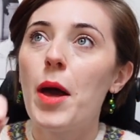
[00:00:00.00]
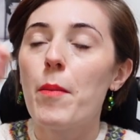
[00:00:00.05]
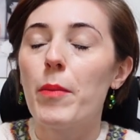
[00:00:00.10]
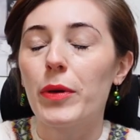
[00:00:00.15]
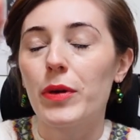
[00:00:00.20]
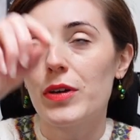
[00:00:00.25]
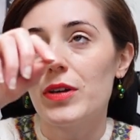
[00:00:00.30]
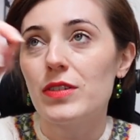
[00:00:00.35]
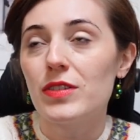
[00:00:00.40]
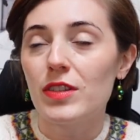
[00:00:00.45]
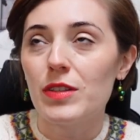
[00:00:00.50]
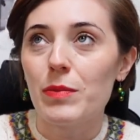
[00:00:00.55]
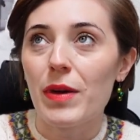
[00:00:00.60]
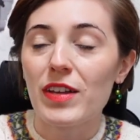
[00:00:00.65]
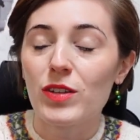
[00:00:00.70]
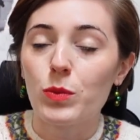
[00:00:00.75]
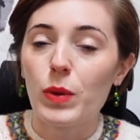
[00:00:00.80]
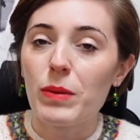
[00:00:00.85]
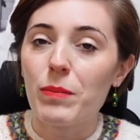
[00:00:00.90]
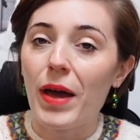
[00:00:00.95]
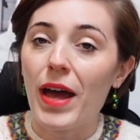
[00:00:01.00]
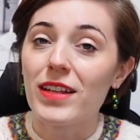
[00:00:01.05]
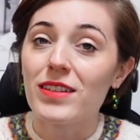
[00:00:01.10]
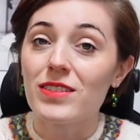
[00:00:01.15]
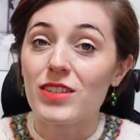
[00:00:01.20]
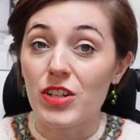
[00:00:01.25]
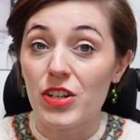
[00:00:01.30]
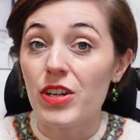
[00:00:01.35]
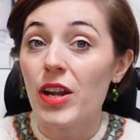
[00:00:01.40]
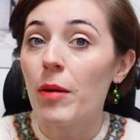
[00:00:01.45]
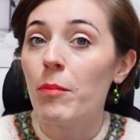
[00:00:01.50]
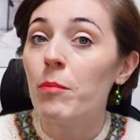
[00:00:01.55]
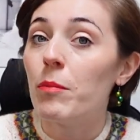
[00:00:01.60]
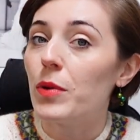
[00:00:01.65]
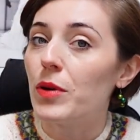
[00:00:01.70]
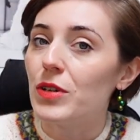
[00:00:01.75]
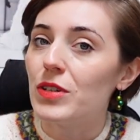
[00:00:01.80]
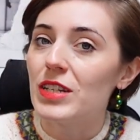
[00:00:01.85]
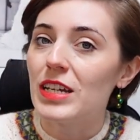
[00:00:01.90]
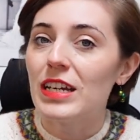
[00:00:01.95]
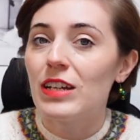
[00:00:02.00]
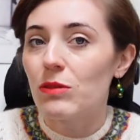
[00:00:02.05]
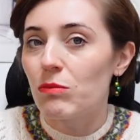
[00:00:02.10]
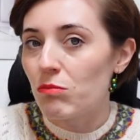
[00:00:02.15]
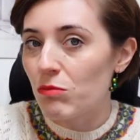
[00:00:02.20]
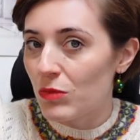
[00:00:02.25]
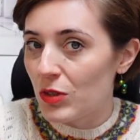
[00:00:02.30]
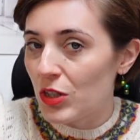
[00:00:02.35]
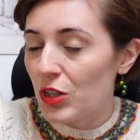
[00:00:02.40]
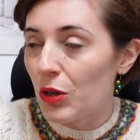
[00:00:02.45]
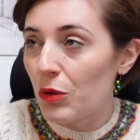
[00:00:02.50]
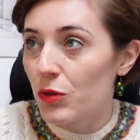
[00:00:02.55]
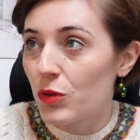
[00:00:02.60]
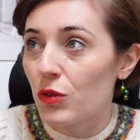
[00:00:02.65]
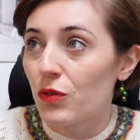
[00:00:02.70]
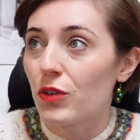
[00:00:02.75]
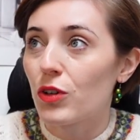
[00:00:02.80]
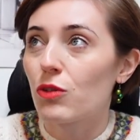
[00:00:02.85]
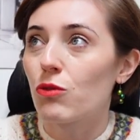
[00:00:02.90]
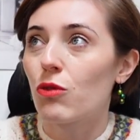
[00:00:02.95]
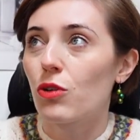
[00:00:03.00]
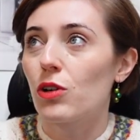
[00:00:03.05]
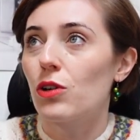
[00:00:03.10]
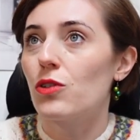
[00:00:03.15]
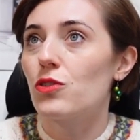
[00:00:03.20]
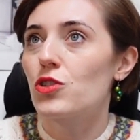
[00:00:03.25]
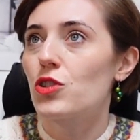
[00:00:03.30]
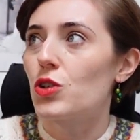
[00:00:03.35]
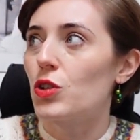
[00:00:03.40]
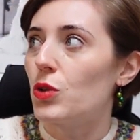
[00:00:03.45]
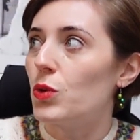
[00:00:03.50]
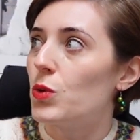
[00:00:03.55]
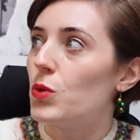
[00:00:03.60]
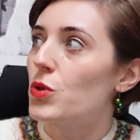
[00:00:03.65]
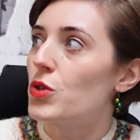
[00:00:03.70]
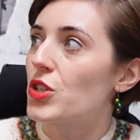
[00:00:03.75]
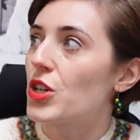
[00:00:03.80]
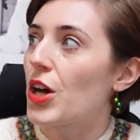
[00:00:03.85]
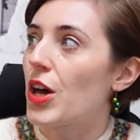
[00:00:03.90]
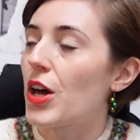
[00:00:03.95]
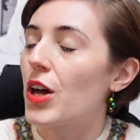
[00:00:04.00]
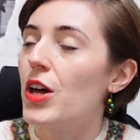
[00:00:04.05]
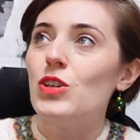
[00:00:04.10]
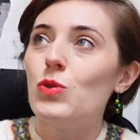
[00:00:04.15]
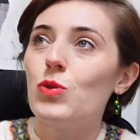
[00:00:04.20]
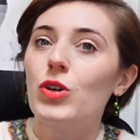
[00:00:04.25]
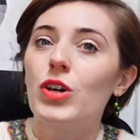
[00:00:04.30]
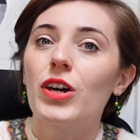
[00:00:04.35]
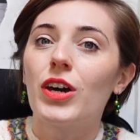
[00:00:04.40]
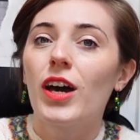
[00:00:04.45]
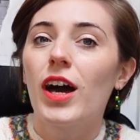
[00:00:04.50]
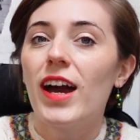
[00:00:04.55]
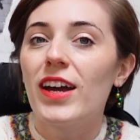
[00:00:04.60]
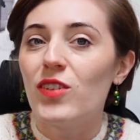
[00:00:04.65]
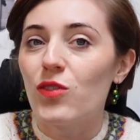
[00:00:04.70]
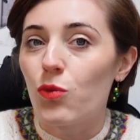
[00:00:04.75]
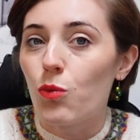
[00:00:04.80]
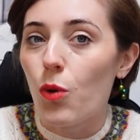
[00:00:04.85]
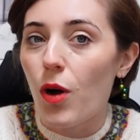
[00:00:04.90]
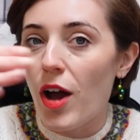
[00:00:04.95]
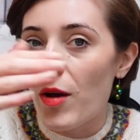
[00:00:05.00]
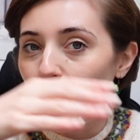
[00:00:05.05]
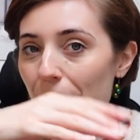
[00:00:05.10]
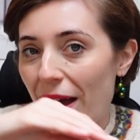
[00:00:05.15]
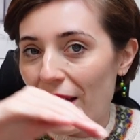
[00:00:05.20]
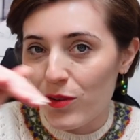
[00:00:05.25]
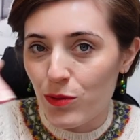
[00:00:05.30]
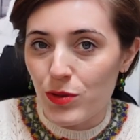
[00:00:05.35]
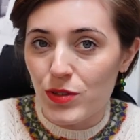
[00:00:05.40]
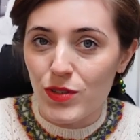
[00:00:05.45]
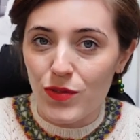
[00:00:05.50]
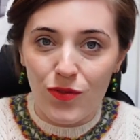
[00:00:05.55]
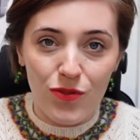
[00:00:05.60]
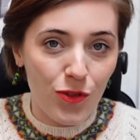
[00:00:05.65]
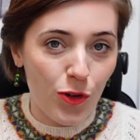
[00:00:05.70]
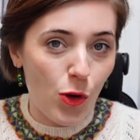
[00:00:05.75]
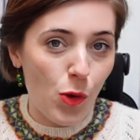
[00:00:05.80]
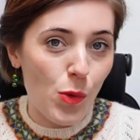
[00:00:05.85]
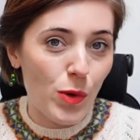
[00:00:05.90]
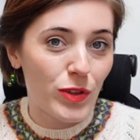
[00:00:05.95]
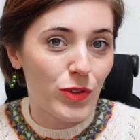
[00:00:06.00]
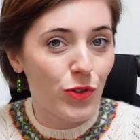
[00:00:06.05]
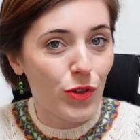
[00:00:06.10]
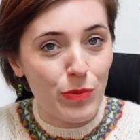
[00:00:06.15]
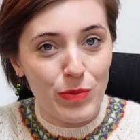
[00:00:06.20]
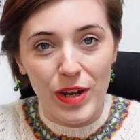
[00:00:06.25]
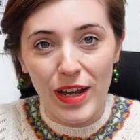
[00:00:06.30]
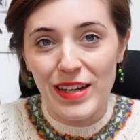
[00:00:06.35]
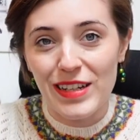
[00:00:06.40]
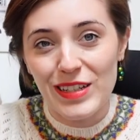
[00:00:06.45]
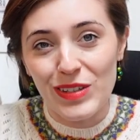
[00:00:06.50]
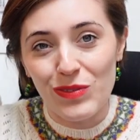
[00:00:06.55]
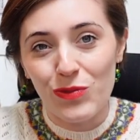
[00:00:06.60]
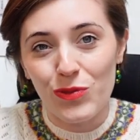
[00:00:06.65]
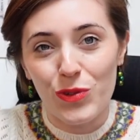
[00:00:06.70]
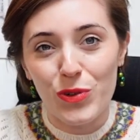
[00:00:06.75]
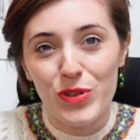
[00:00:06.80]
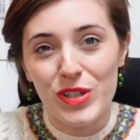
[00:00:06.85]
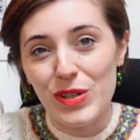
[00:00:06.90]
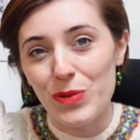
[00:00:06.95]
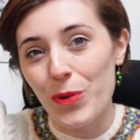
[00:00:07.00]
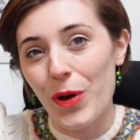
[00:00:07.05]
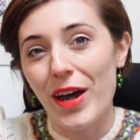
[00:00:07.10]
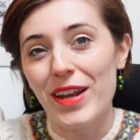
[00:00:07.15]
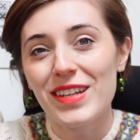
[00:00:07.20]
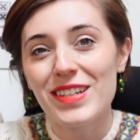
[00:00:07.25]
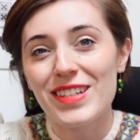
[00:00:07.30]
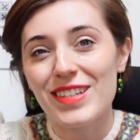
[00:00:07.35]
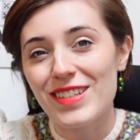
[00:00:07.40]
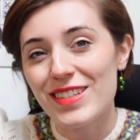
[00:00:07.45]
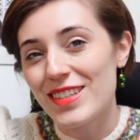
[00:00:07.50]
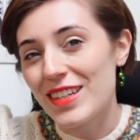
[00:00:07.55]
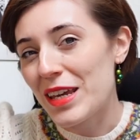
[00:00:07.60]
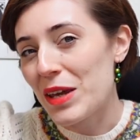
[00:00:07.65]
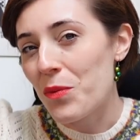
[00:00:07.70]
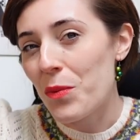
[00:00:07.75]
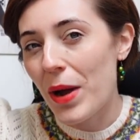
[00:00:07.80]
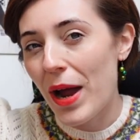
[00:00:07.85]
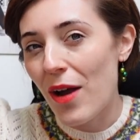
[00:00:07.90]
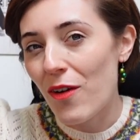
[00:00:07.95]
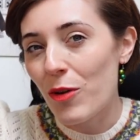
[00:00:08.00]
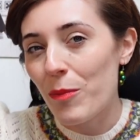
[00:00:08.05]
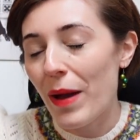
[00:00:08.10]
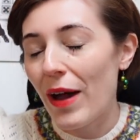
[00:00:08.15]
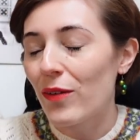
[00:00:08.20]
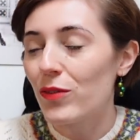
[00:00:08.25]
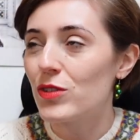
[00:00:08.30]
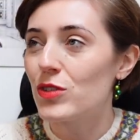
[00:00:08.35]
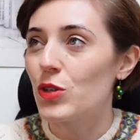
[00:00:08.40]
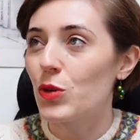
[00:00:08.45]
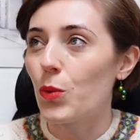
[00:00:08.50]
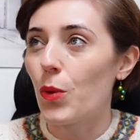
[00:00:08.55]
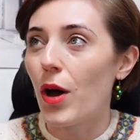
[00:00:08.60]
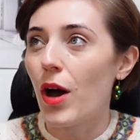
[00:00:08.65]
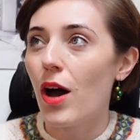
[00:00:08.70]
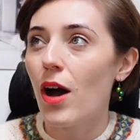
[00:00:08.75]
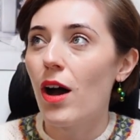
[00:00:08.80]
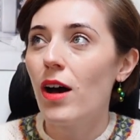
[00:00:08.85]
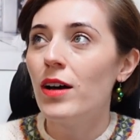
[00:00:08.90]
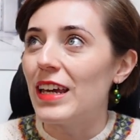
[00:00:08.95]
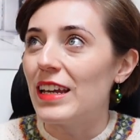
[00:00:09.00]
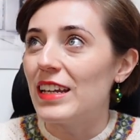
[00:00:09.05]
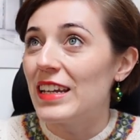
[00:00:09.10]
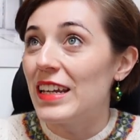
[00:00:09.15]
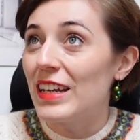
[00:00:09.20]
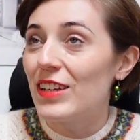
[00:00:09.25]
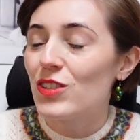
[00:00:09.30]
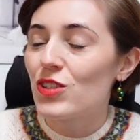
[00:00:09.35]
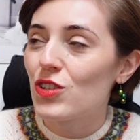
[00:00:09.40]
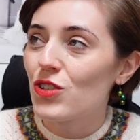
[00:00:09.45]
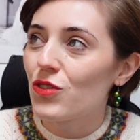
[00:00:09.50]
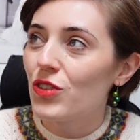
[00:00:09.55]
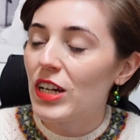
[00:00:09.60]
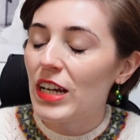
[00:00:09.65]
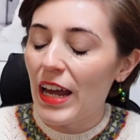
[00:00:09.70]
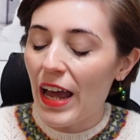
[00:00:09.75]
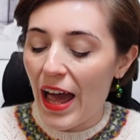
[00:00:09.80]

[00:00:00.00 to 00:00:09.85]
because the Best Way patterns are numbered in, you know, sort of a chronological order, you can kind of work backwards and forwards from 1941 to see whereabouts you are in history.